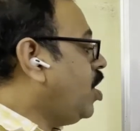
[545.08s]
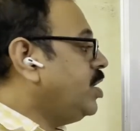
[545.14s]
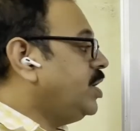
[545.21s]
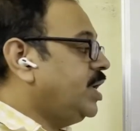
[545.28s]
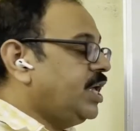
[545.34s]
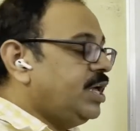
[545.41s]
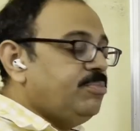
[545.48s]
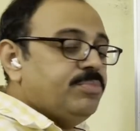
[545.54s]

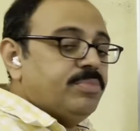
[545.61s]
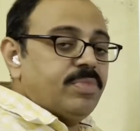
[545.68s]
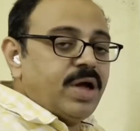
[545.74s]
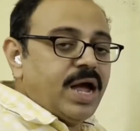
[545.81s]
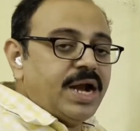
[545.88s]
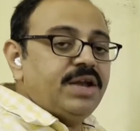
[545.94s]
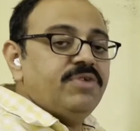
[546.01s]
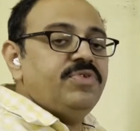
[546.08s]
on him
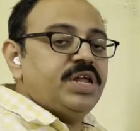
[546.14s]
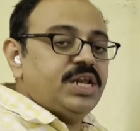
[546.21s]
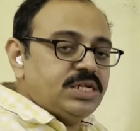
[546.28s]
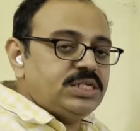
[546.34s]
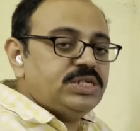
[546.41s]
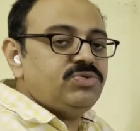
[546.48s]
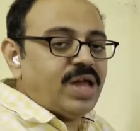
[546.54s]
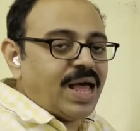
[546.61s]
and we
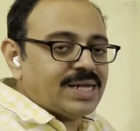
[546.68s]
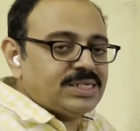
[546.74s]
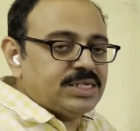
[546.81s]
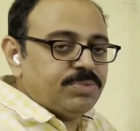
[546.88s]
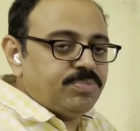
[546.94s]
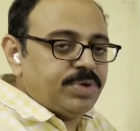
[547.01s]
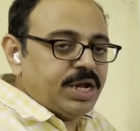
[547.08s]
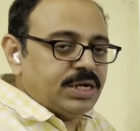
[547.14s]
received
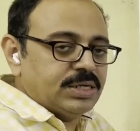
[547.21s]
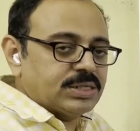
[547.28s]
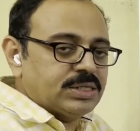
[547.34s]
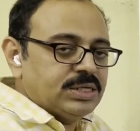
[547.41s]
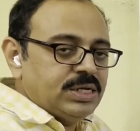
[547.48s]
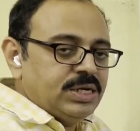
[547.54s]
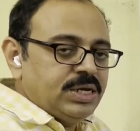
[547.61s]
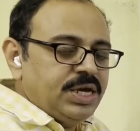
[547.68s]

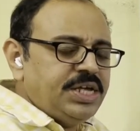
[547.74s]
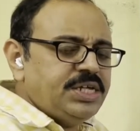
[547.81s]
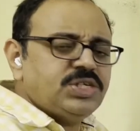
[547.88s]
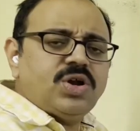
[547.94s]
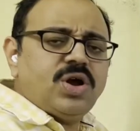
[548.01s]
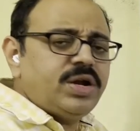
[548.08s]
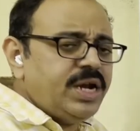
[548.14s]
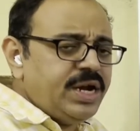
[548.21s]
acceptance, he is
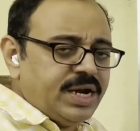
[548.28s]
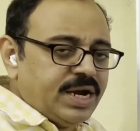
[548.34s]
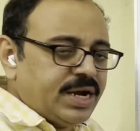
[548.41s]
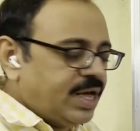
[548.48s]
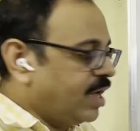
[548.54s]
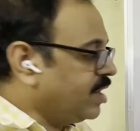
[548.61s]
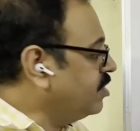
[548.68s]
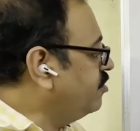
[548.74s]
not a
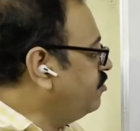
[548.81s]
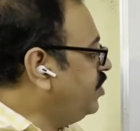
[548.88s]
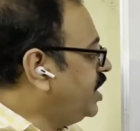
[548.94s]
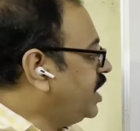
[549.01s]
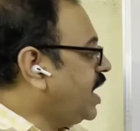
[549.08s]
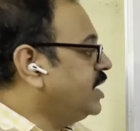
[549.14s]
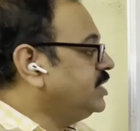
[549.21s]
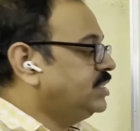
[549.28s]
debtor. We
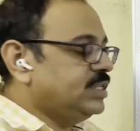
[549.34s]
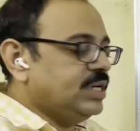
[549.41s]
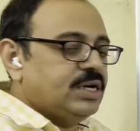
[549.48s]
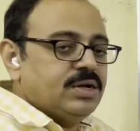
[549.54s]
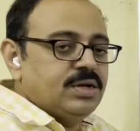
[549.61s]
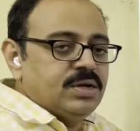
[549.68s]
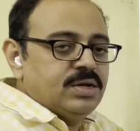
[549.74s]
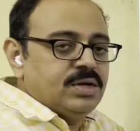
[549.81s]

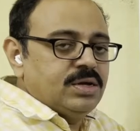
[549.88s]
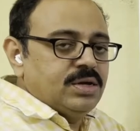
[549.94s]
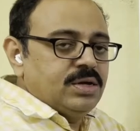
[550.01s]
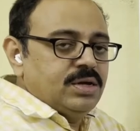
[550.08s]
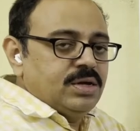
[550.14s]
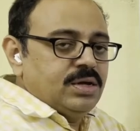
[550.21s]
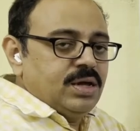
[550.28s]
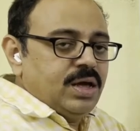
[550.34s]
cancel.
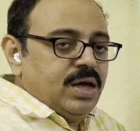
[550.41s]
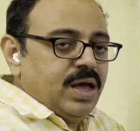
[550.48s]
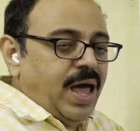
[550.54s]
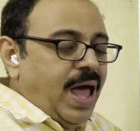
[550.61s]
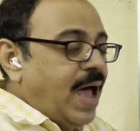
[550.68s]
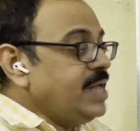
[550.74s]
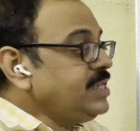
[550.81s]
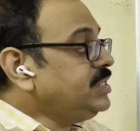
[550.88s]

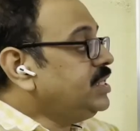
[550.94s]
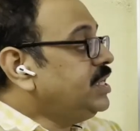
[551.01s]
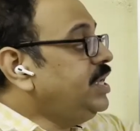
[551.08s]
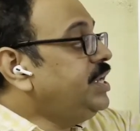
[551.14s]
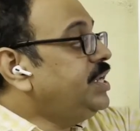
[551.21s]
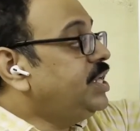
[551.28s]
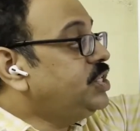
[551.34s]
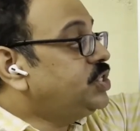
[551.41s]
As
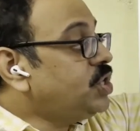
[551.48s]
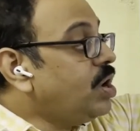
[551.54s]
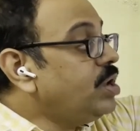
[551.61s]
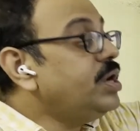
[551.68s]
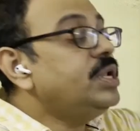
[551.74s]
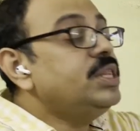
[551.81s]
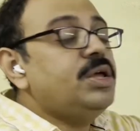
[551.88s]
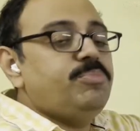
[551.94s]
he
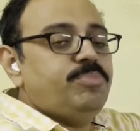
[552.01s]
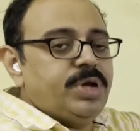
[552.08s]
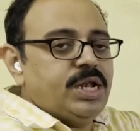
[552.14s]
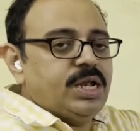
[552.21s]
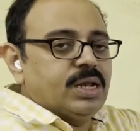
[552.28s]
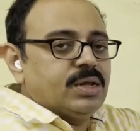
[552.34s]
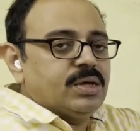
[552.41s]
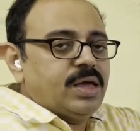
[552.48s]
dishonored the
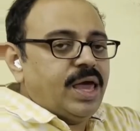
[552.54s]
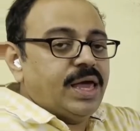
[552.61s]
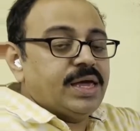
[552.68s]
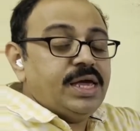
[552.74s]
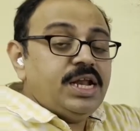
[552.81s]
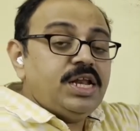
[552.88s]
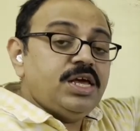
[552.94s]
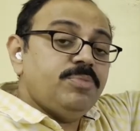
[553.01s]
bill,
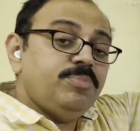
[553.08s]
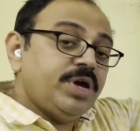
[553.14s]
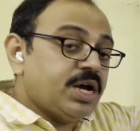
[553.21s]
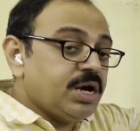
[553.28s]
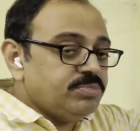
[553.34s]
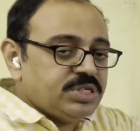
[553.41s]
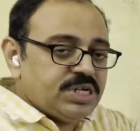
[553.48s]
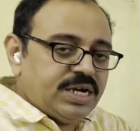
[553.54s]
again he
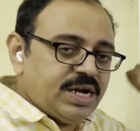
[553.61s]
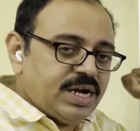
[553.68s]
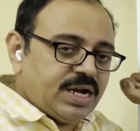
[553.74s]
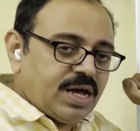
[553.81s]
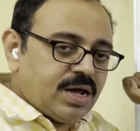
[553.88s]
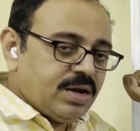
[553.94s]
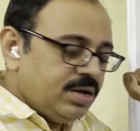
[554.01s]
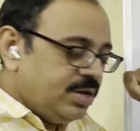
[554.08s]
becomes a
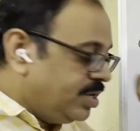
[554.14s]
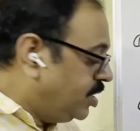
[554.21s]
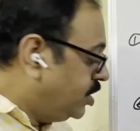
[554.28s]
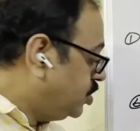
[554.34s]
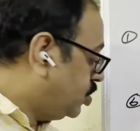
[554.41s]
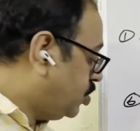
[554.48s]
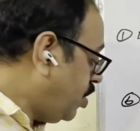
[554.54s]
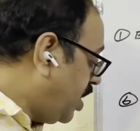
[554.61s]
debtor.
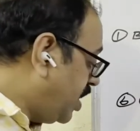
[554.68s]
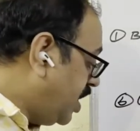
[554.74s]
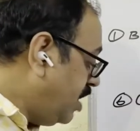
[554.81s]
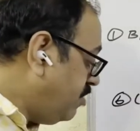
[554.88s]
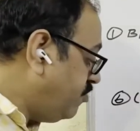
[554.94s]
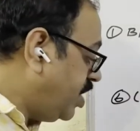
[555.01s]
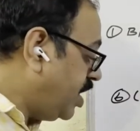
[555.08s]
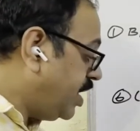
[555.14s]
So
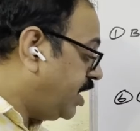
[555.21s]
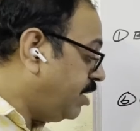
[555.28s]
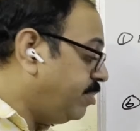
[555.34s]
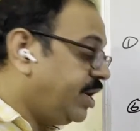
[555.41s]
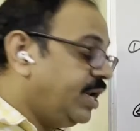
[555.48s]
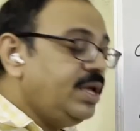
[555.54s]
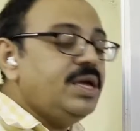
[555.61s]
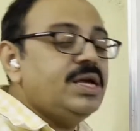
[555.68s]
again we are
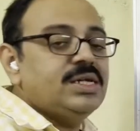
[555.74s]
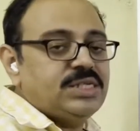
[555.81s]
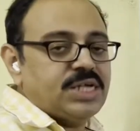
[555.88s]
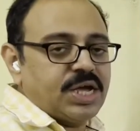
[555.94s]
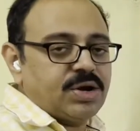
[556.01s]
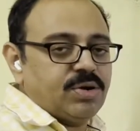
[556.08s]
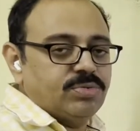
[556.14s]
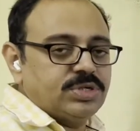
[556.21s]
debiting his
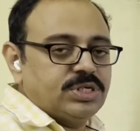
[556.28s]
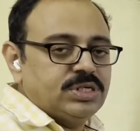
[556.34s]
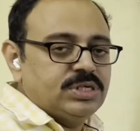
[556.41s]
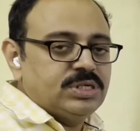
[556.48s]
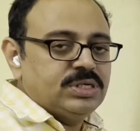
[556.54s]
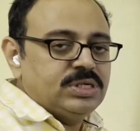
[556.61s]
account.